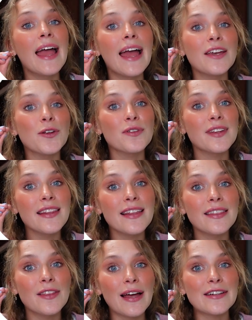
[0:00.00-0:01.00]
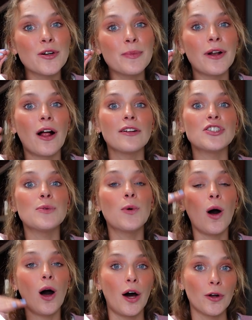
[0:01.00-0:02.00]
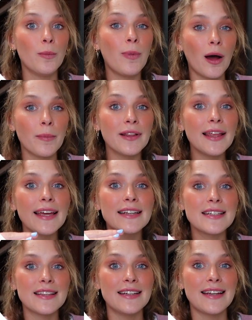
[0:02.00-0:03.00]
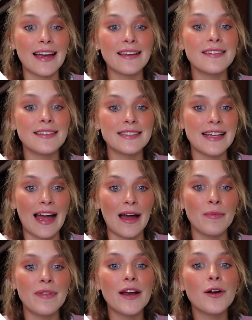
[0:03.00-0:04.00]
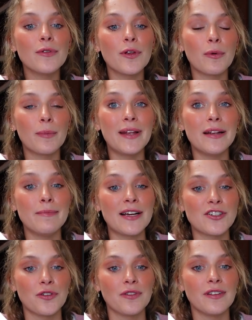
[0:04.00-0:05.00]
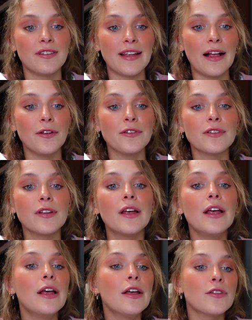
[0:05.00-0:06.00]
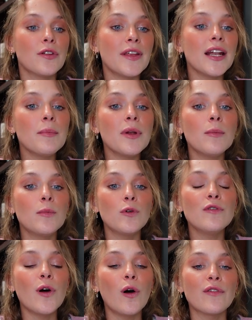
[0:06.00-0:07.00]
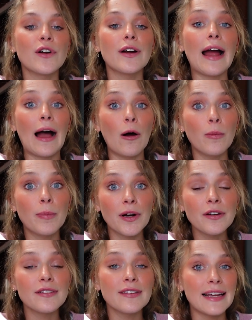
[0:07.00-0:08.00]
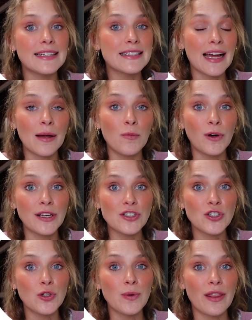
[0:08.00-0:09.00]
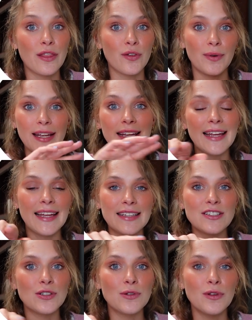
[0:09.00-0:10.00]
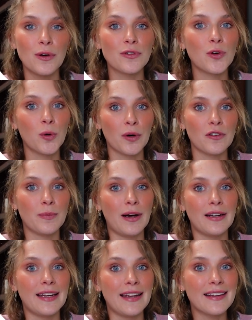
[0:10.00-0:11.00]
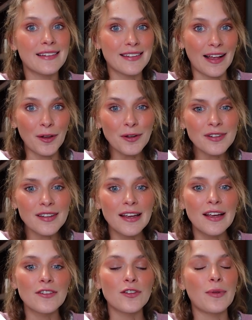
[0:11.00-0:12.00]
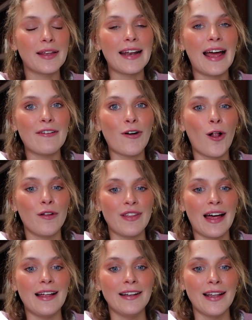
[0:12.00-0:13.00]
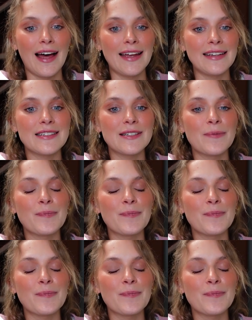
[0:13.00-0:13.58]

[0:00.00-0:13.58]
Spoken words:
And you'll see that that terminology will auto-populate into the next tab there, the repeated measures cells. So then I'm going to move over outbursts at time 1, 2, and 3 into those corresponding cells so they can have all of that aligned.